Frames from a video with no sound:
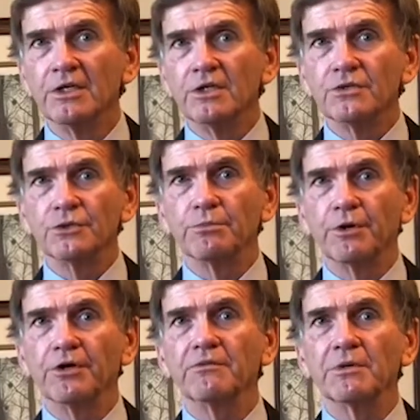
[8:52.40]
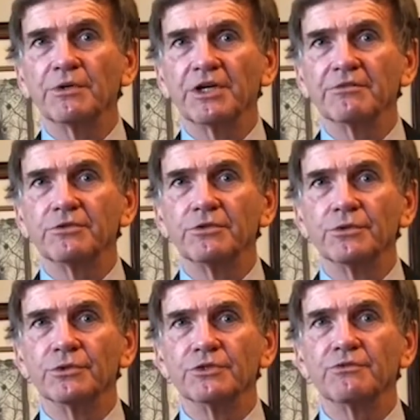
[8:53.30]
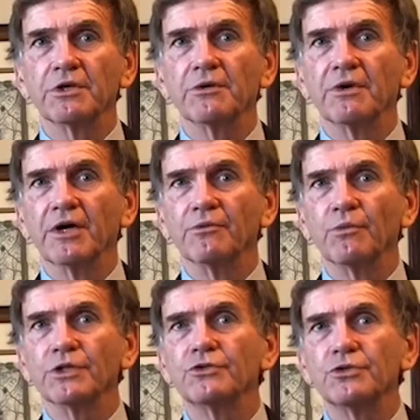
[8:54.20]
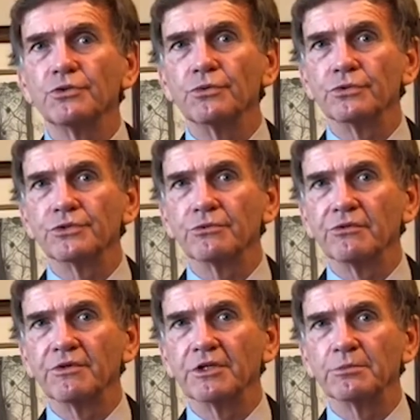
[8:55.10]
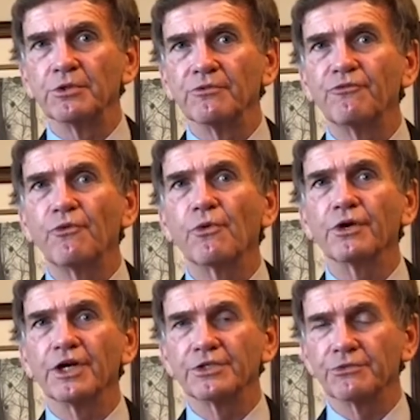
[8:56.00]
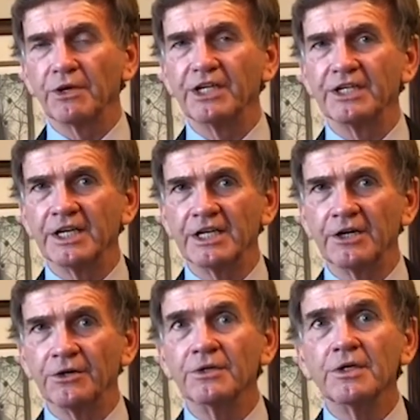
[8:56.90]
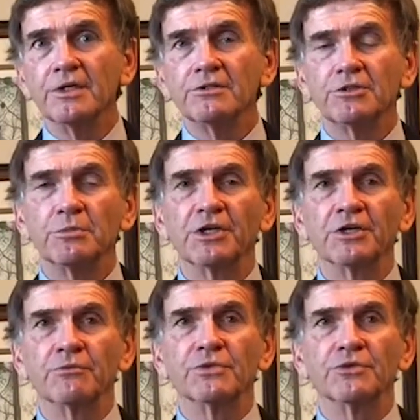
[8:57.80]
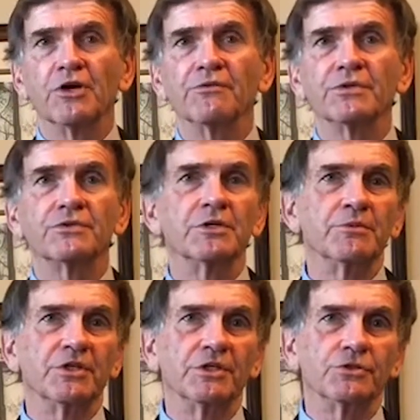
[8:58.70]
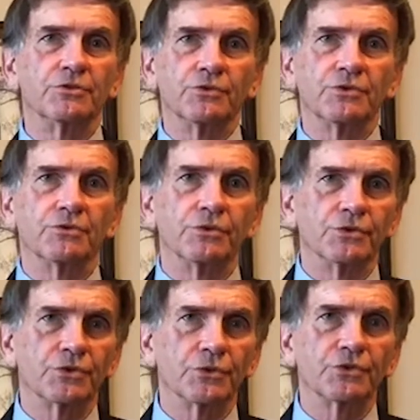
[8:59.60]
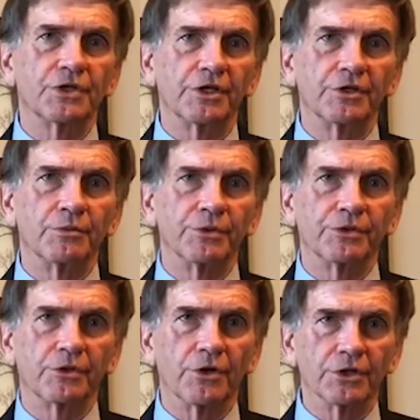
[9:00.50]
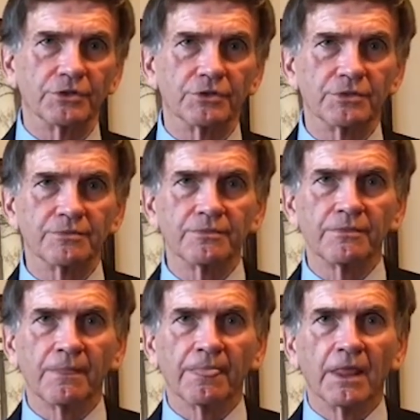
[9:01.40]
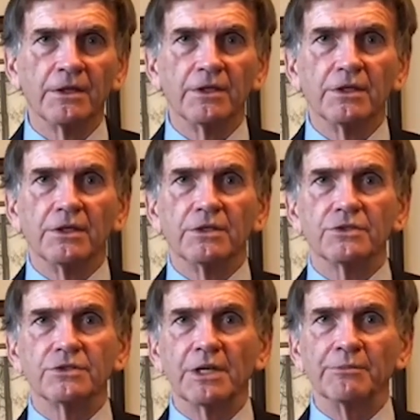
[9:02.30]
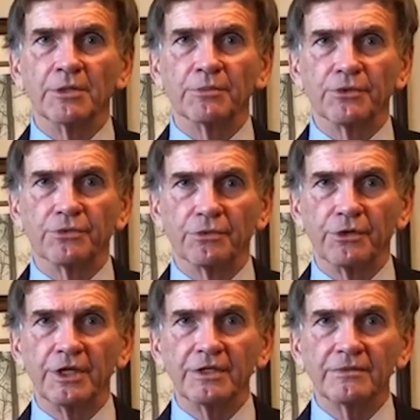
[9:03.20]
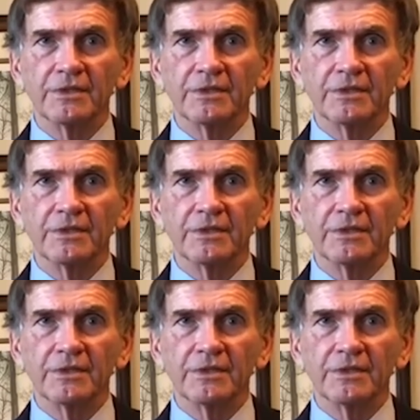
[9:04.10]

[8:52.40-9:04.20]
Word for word: So part of what we have to do is figure out what tools are available for us right now to begin resolving some of the issues that are associated with the causes. Step number three